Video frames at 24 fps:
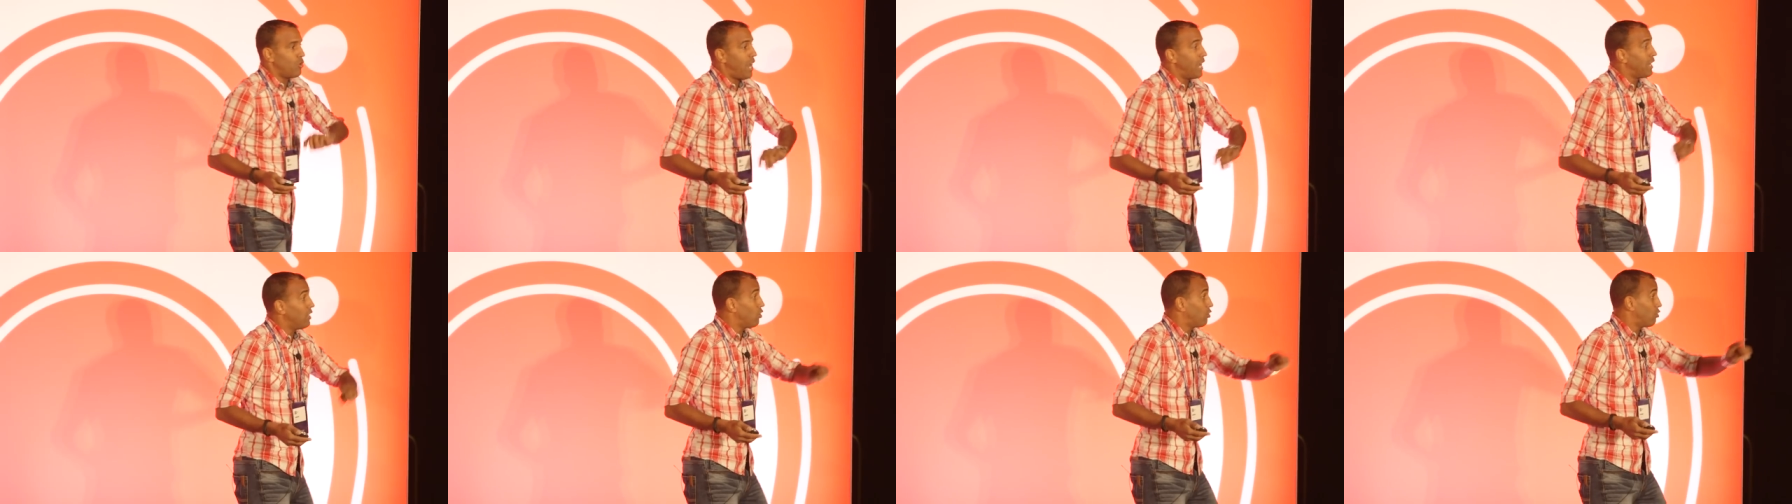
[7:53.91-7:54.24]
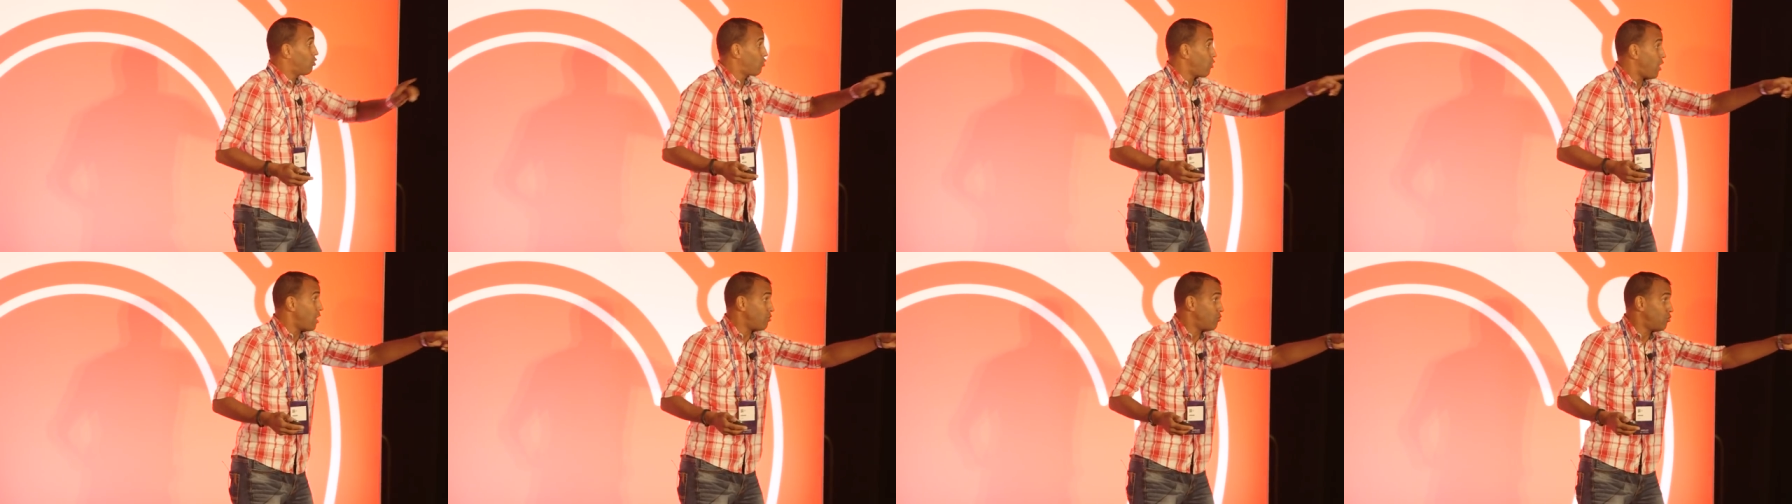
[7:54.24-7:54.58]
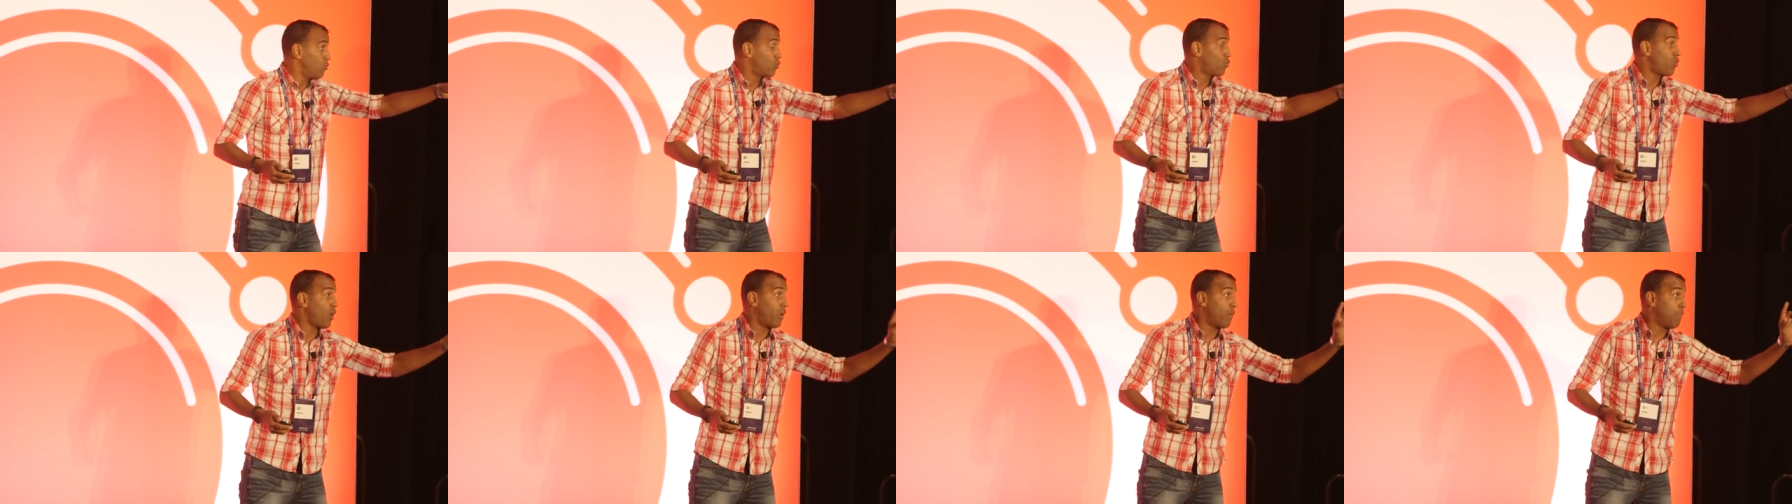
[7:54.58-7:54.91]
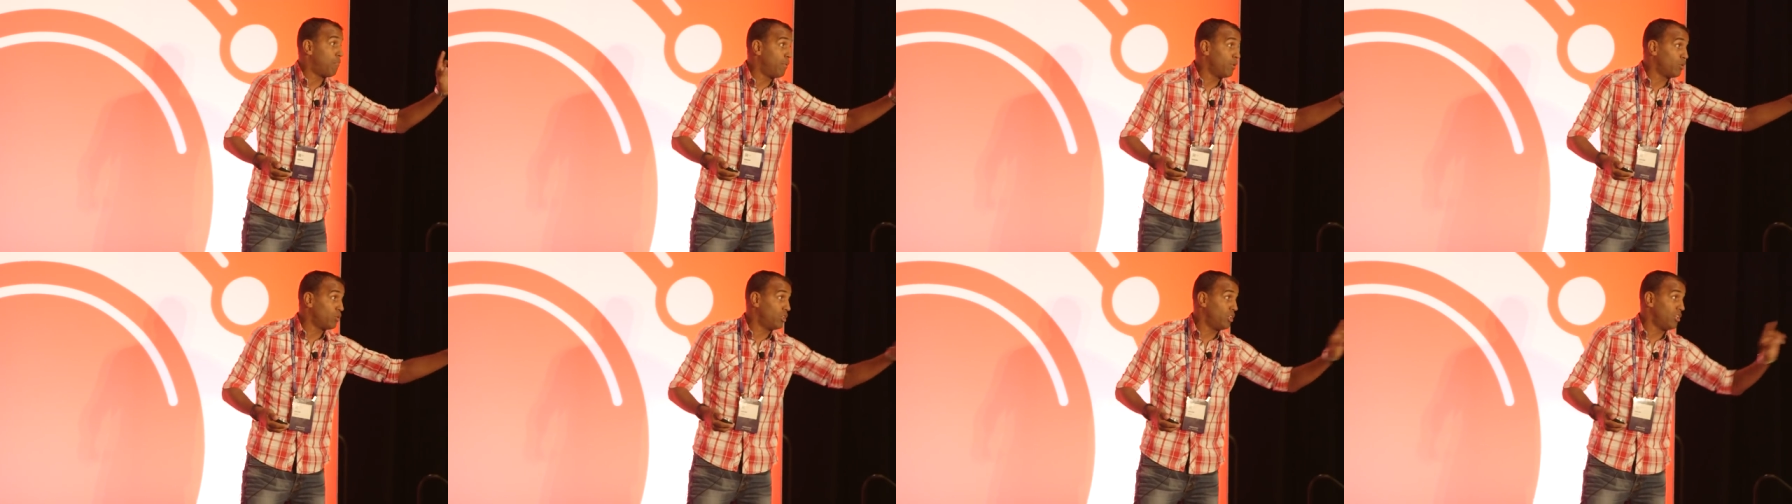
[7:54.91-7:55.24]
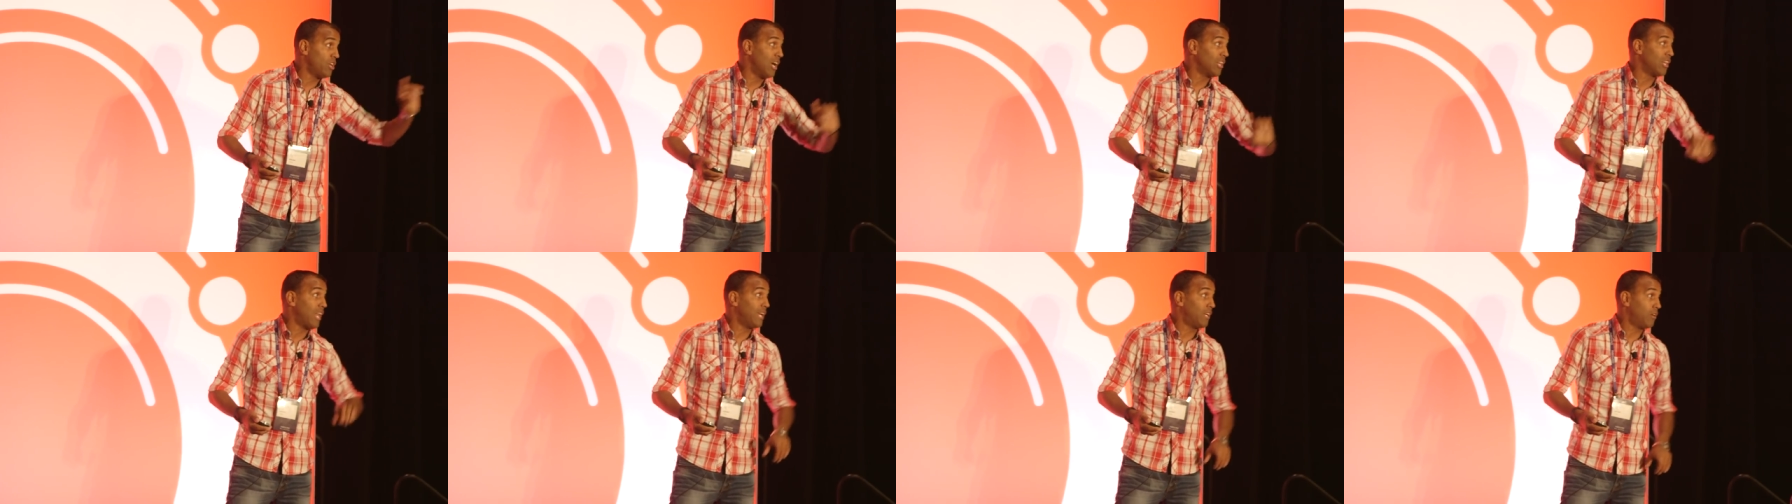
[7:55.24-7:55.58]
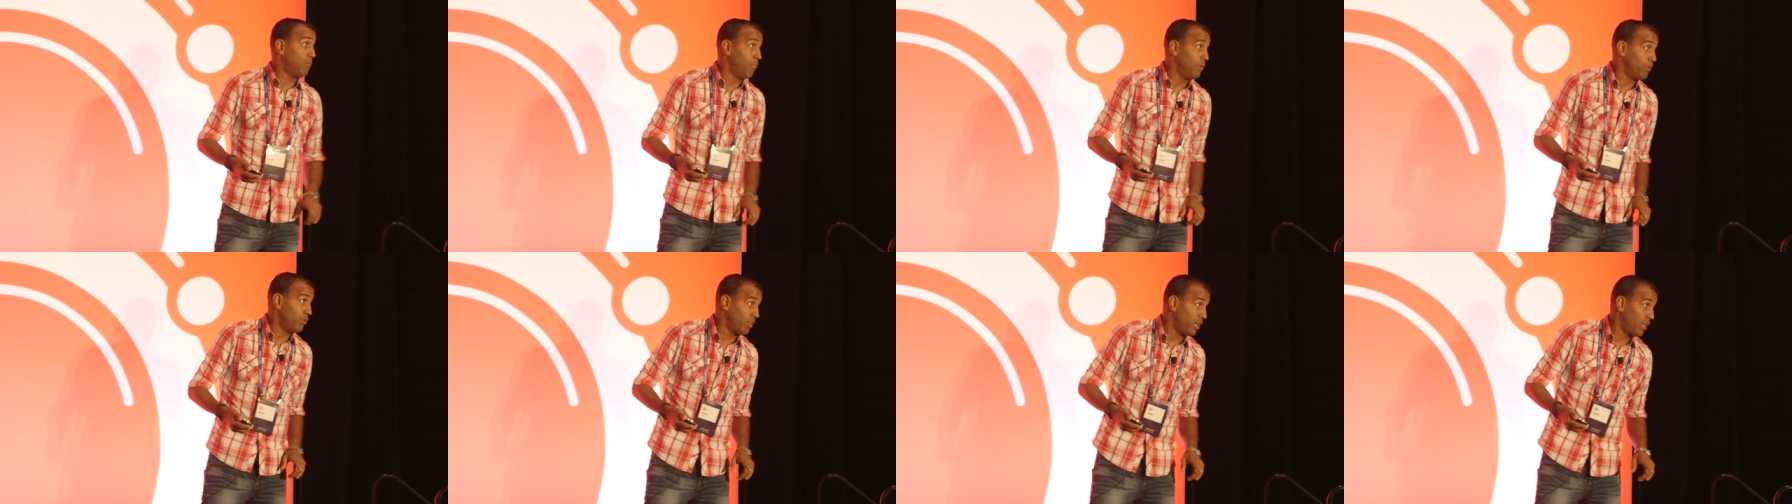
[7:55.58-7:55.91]
and I can trust through credibility, not
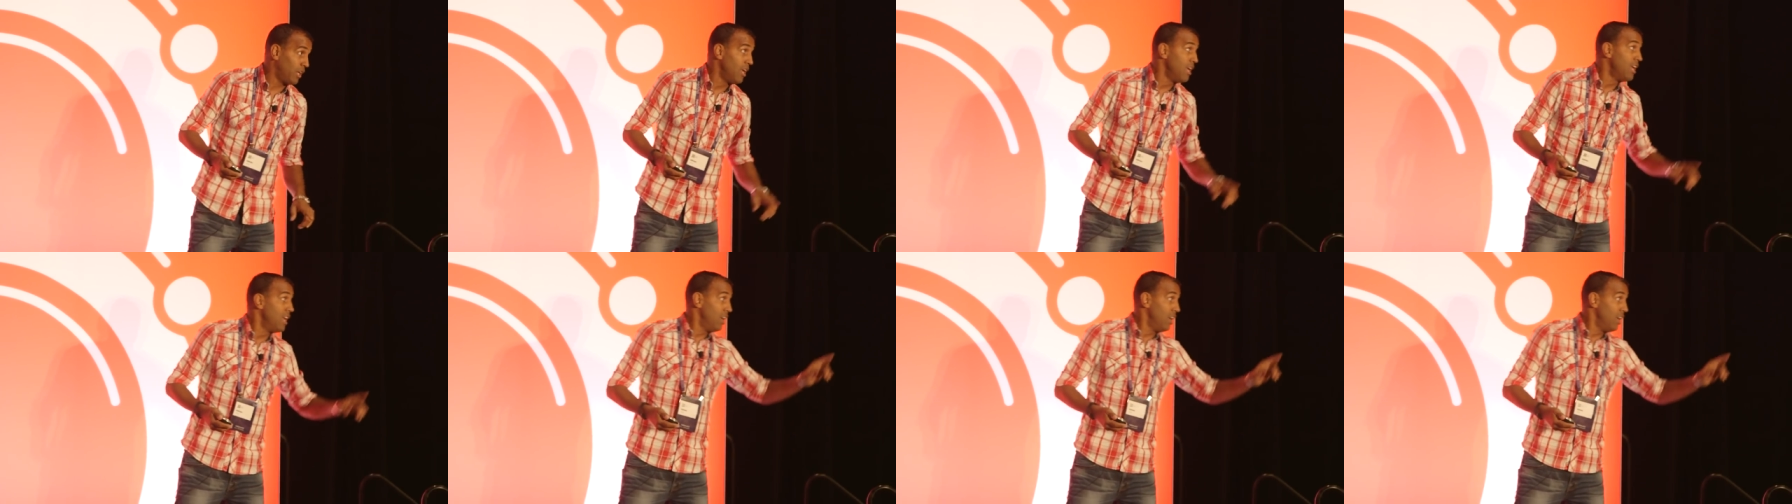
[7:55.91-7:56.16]
likability.